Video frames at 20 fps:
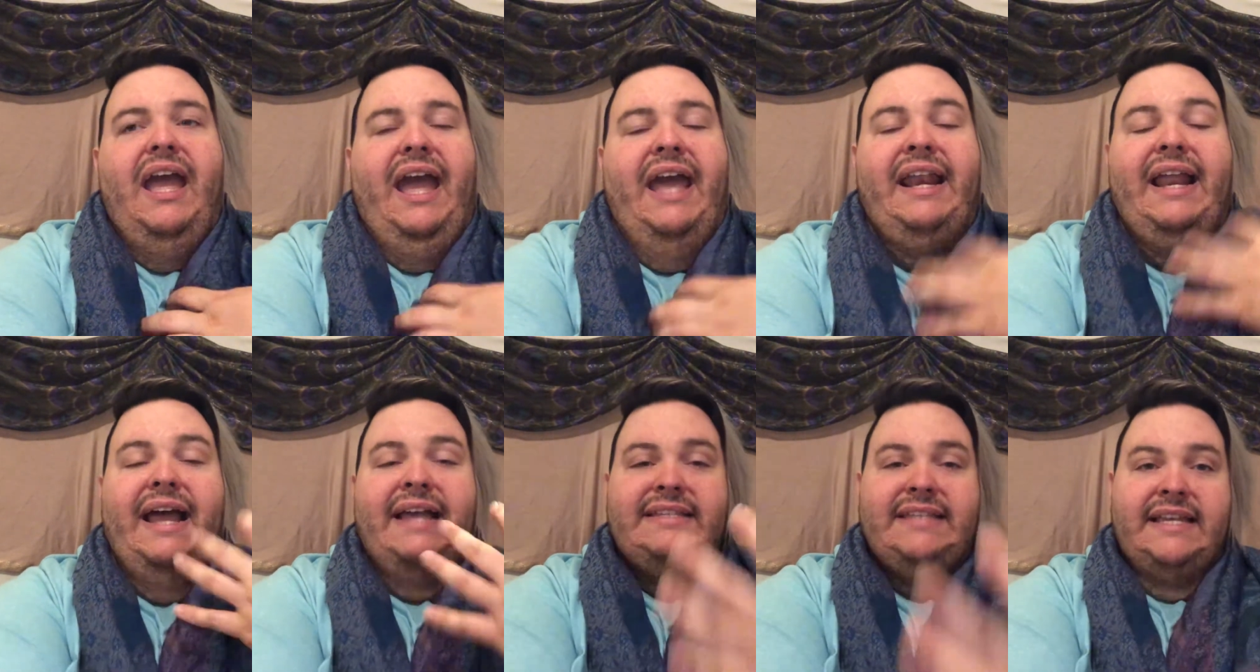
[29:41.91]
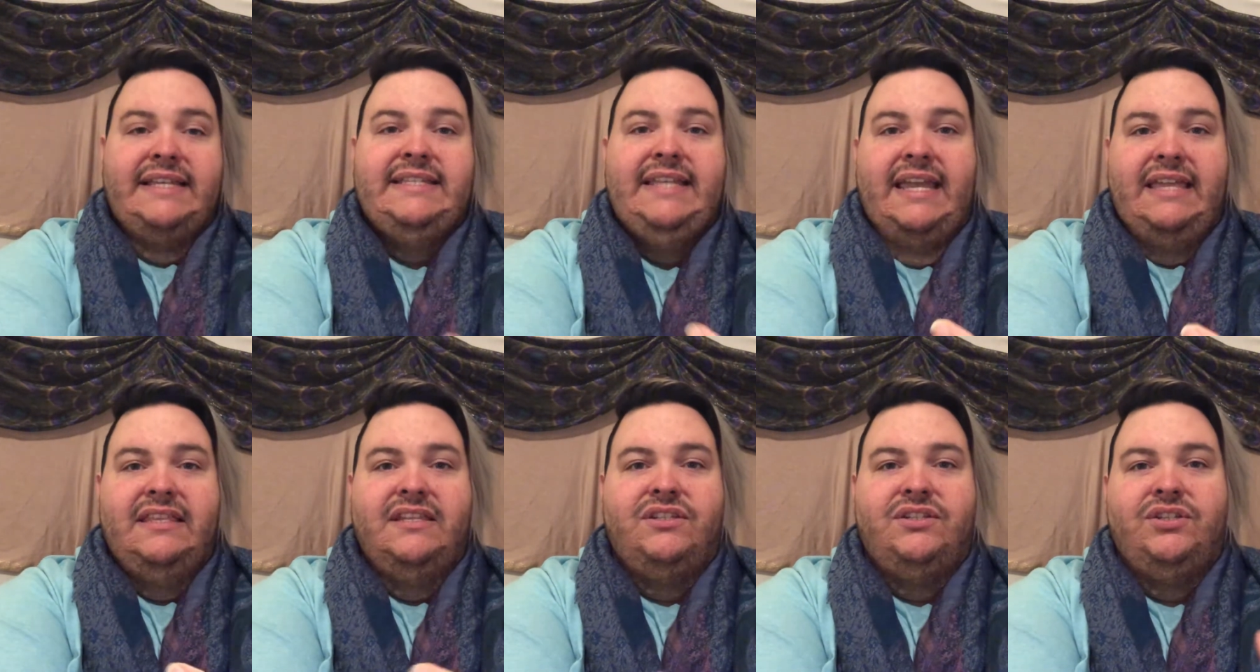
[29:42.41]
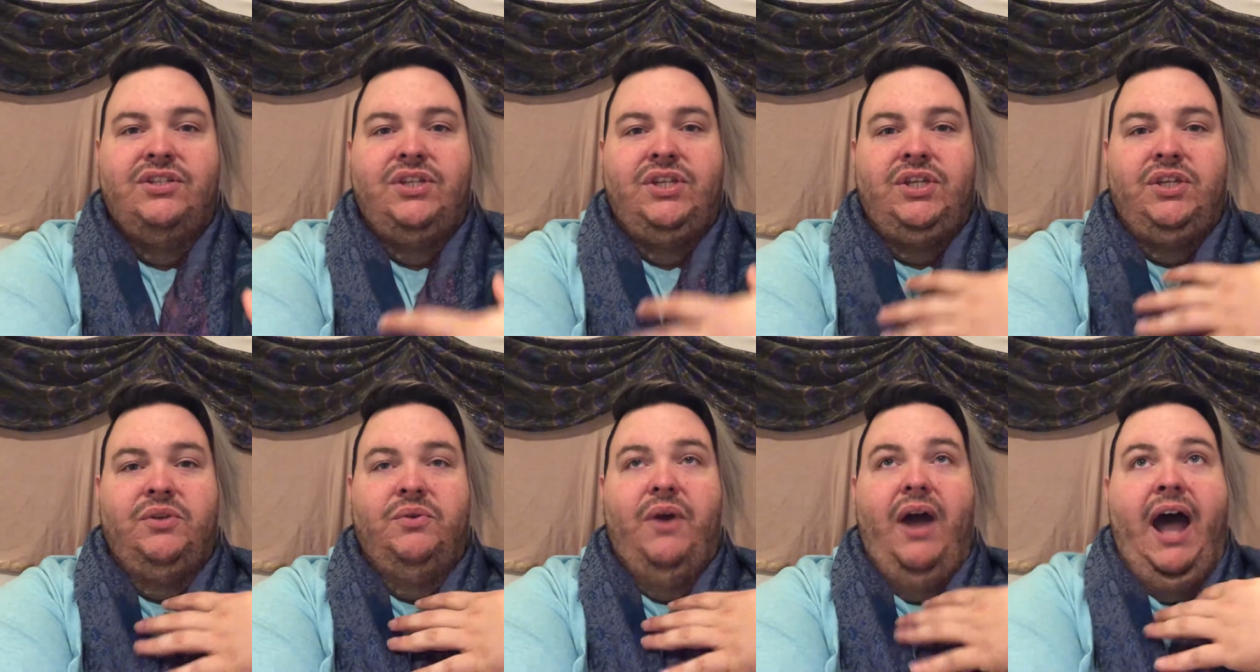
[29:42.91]
And as I say this to
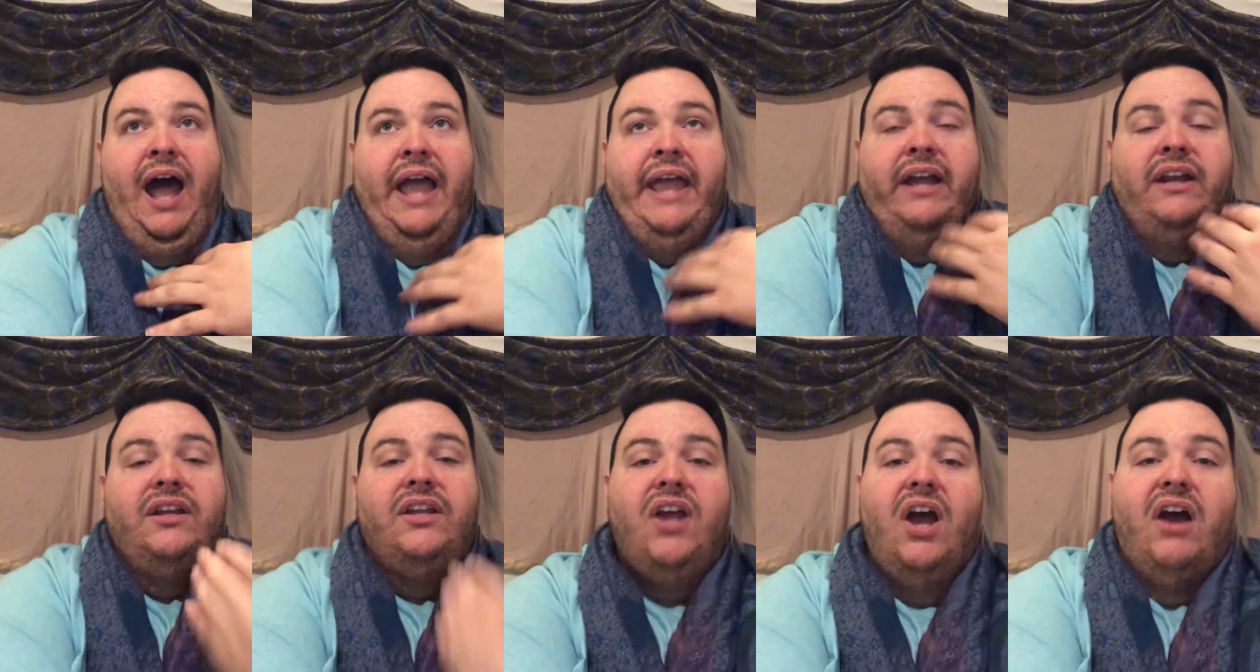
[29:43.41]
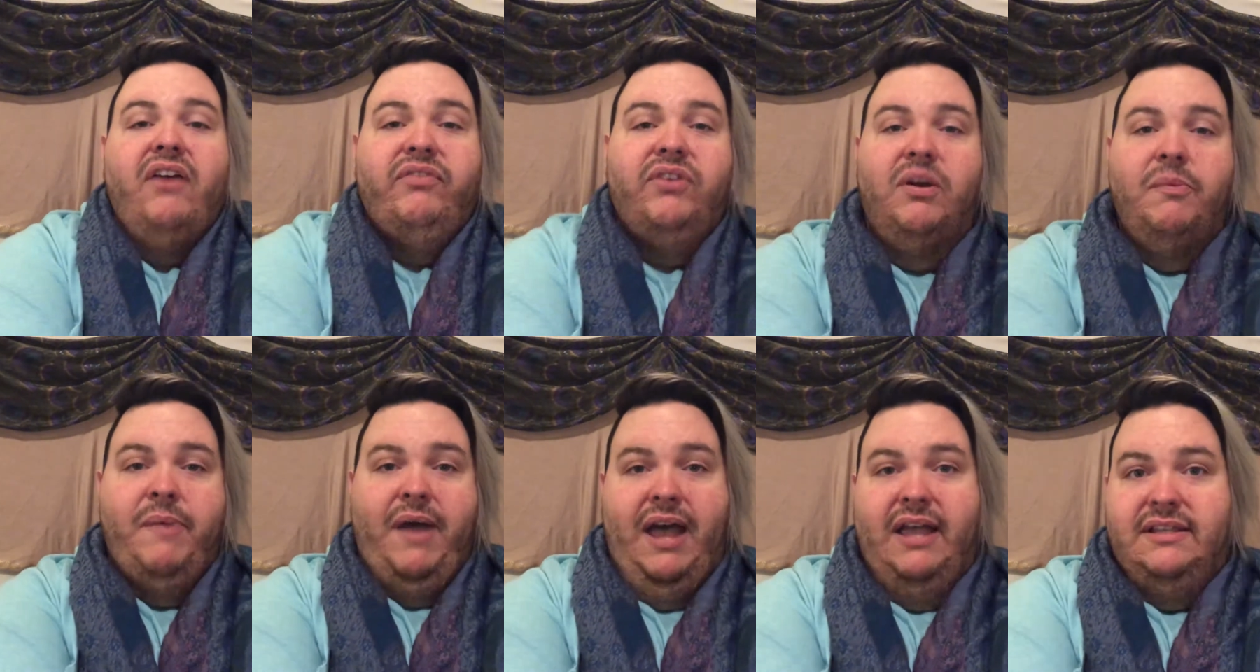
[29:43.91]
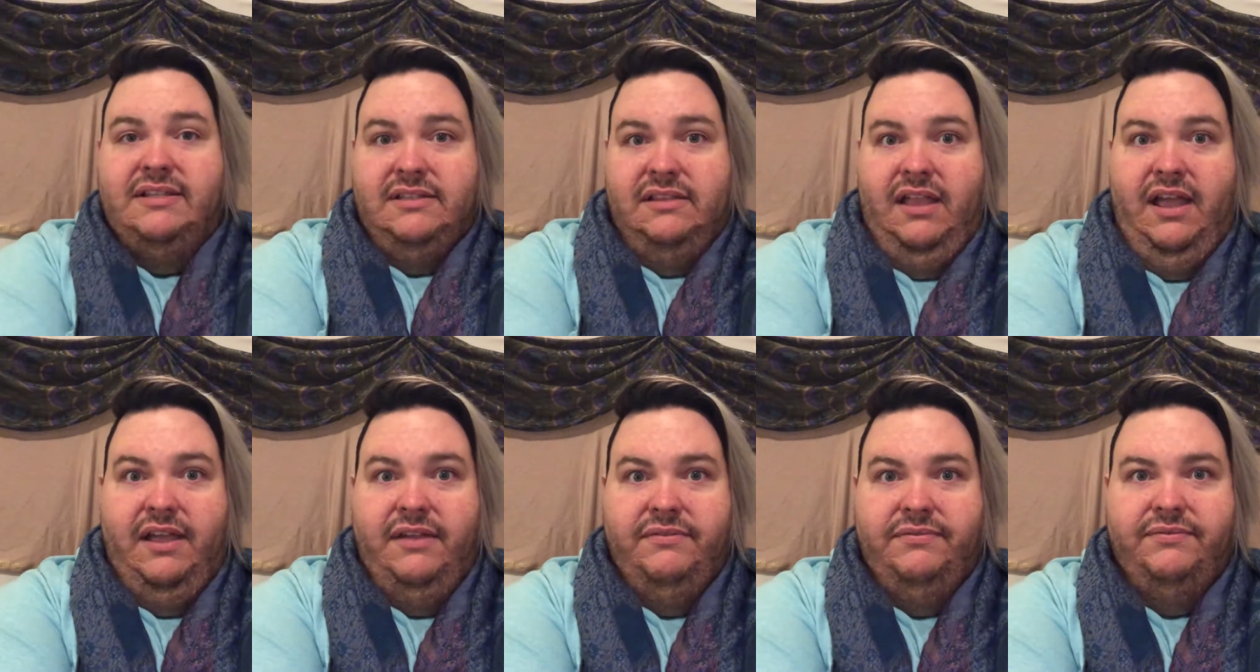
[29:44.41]
you, I uncover a past
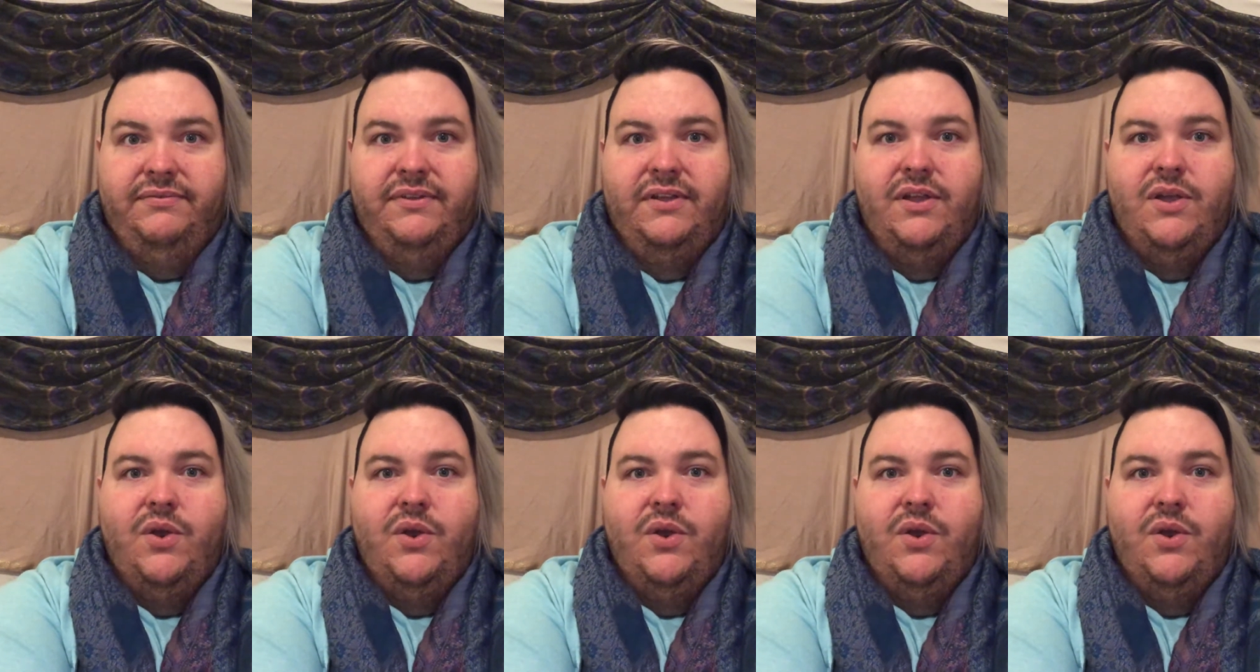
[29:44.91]
life